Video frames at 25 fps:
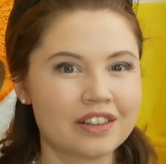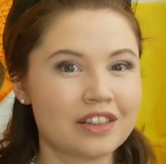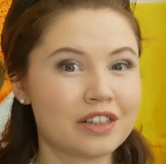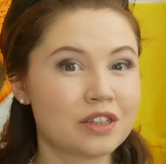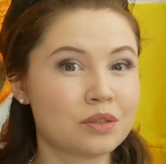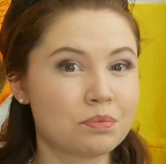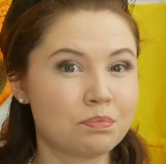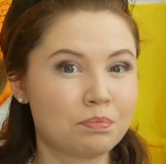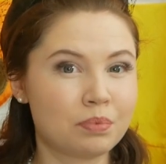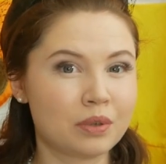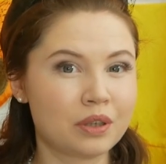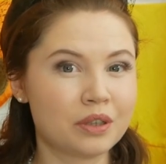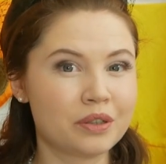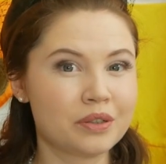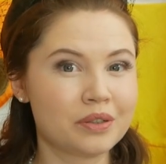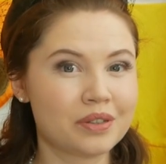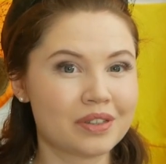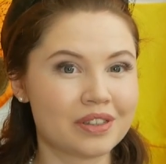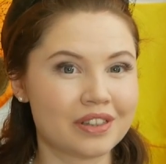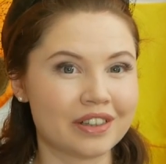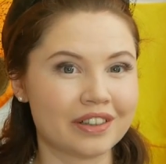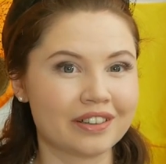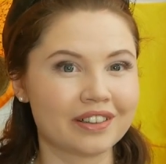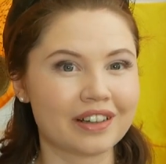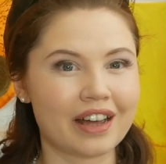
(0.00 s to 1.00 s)
This blue
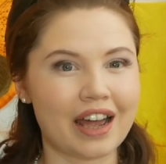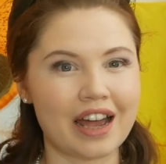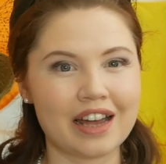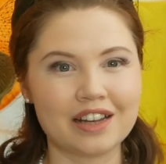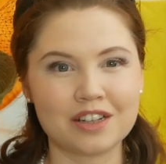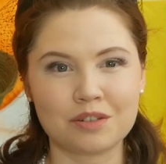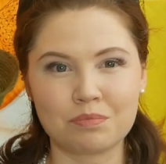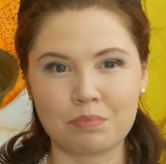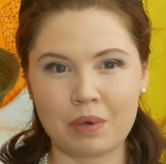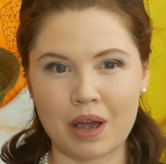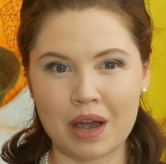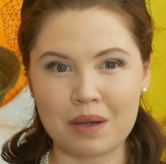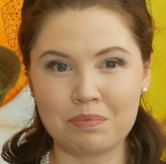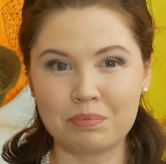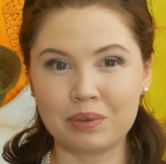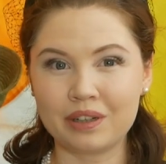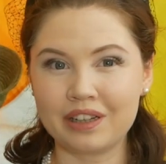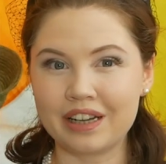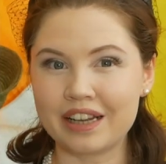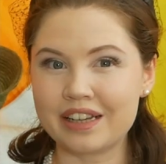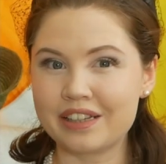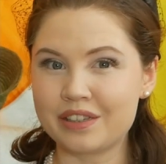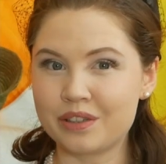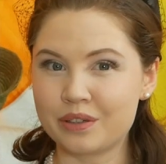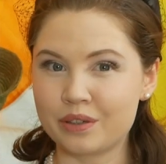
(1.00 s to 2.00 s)
silk and purple
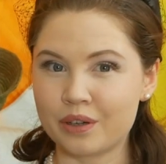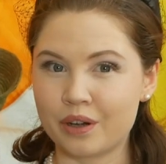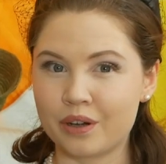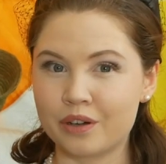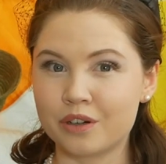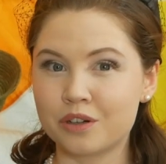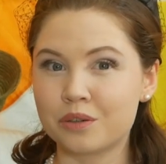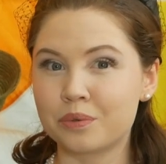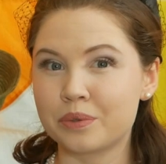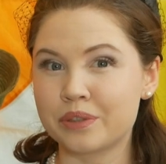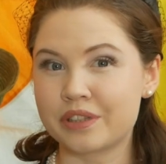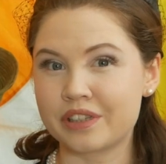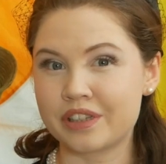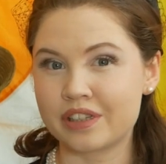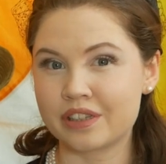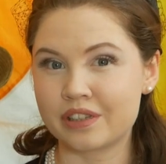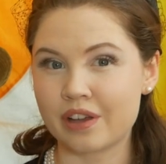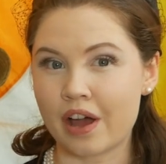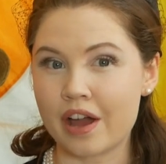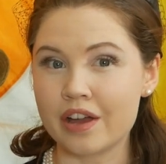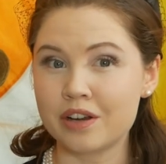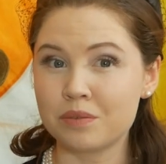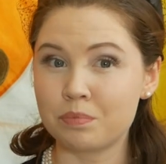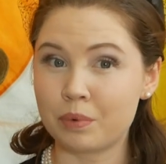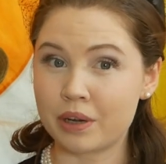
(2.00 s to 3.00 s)
lace toque was
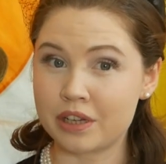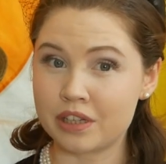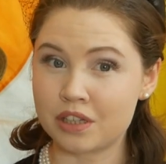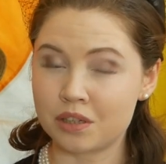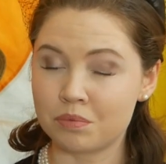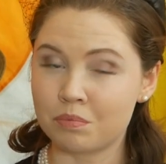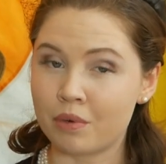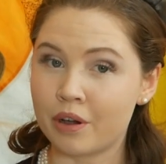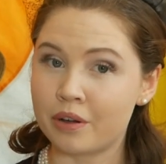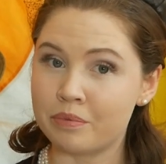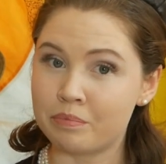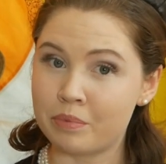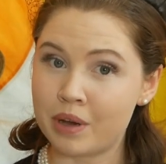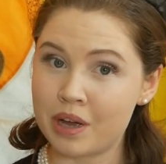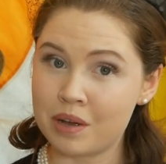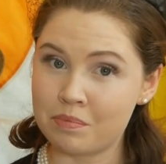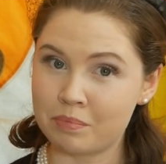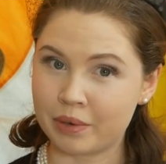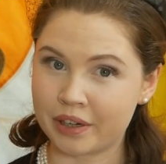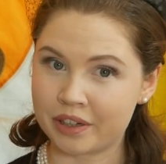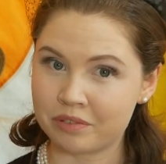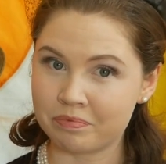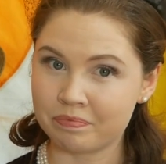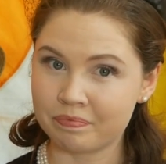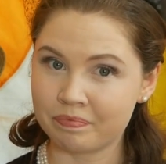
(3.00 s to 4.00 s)
designed by Simone
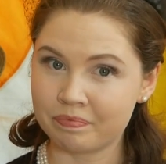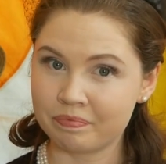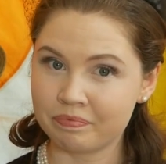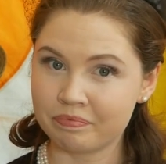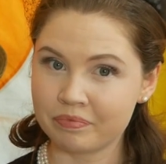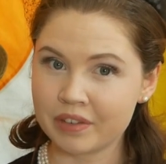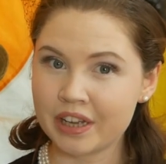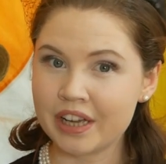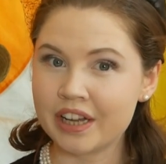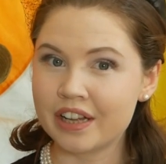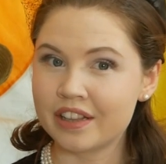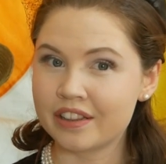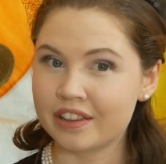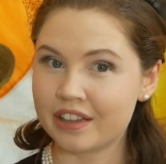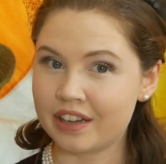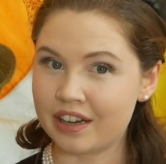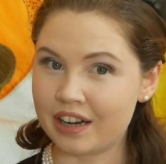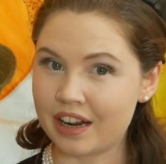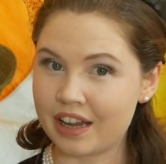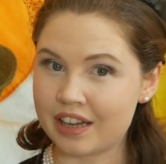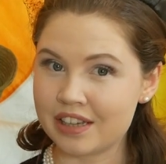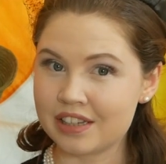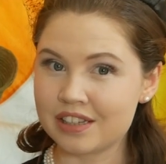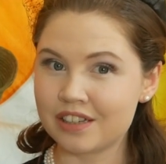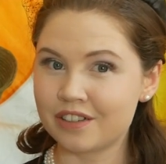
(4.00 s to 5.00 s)
Merman. The
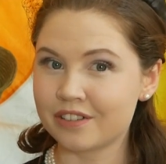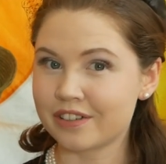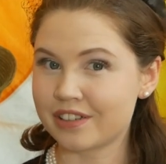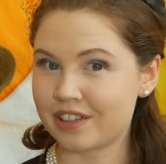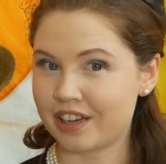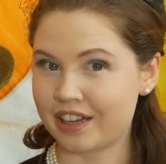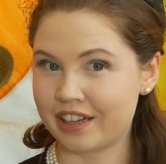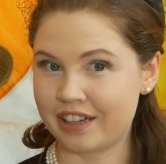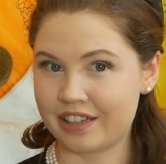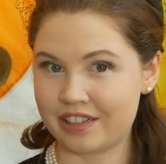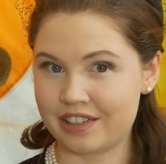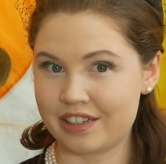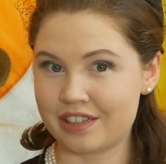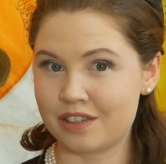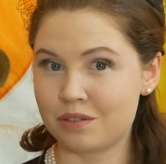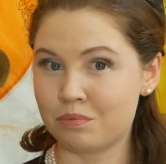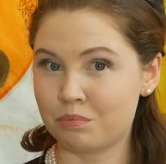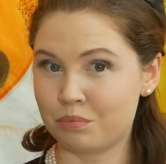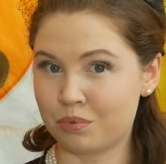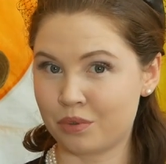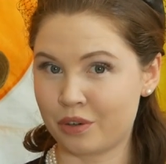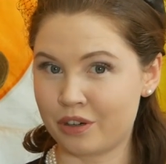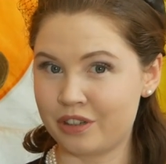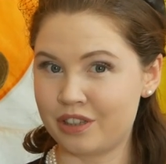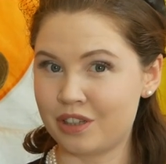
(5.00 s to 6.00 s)
lace looks like it is
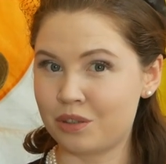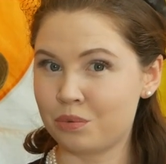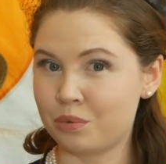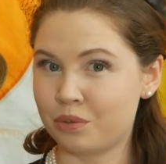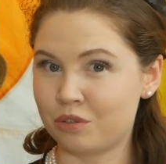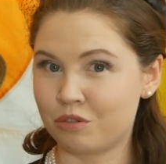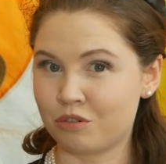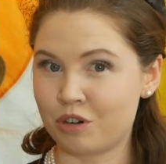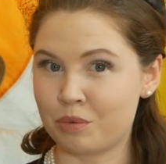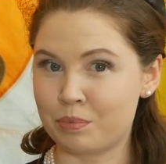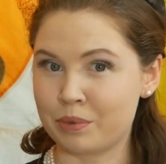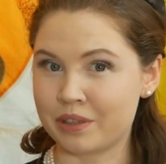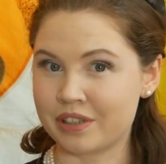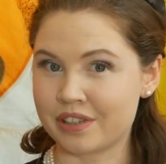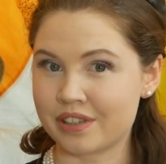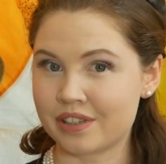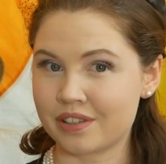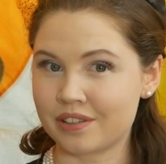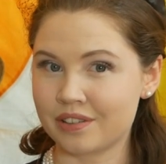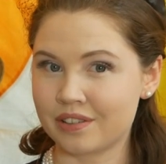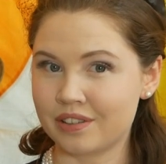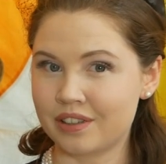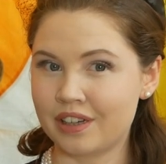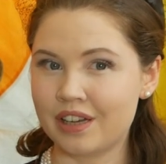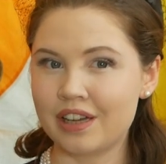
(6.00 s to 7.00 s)
embroidered with
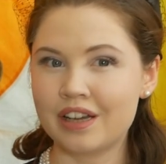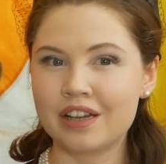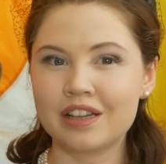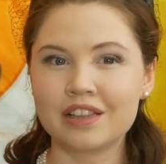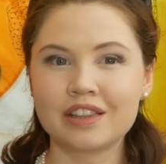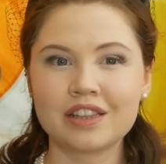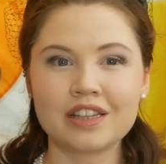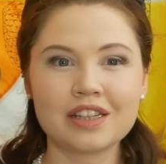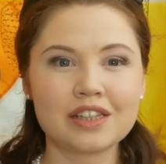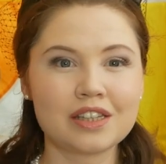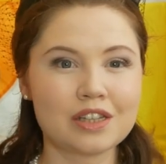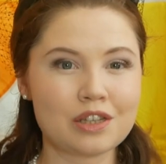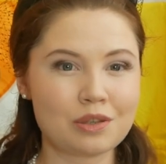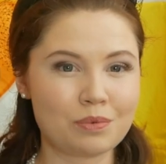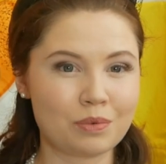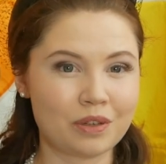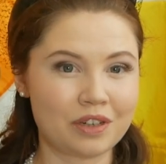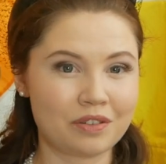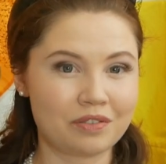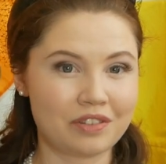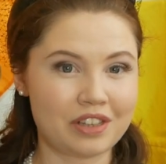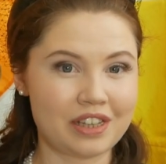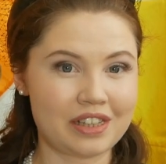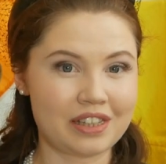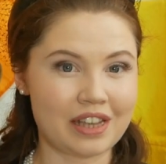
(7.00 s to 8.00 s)
ribbons. This is one
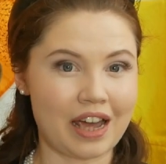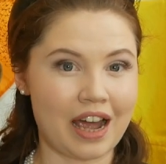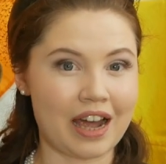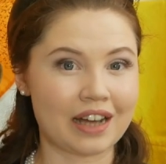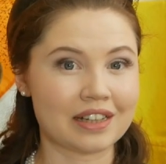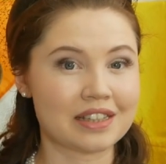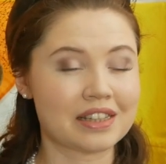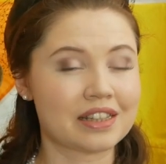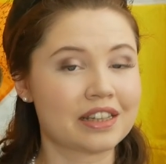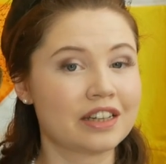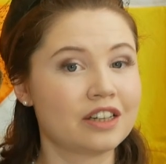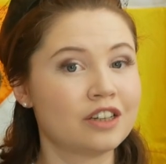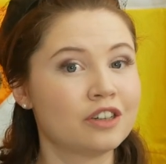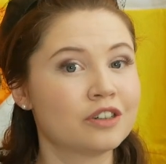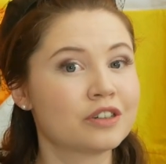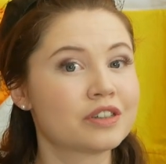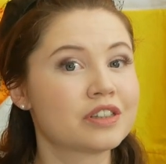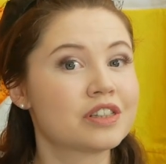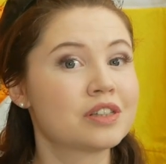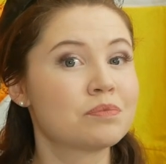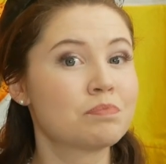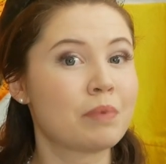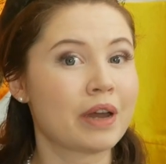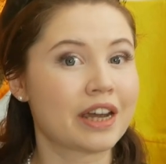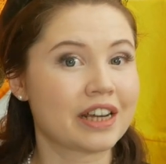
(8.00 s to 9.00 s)
of these hats that looks
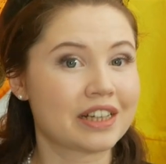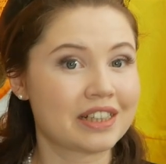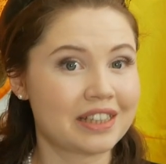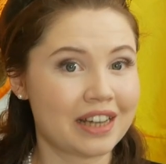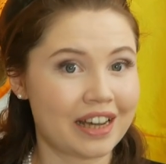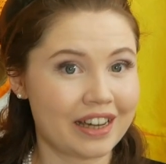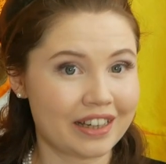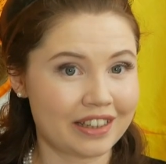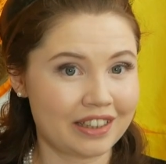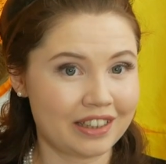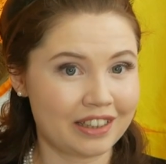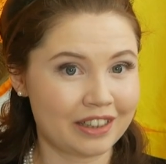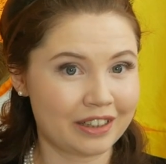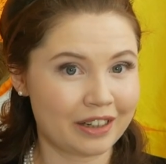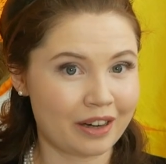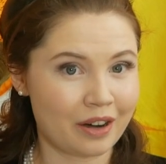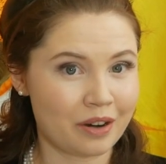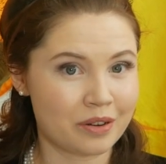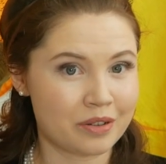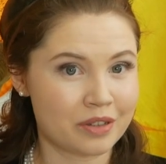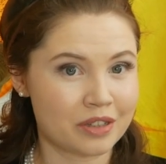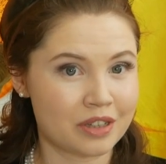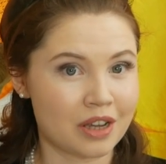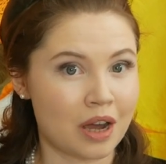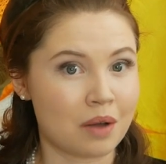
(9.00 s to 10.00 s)
spectacular
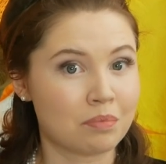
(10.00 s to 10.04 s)
close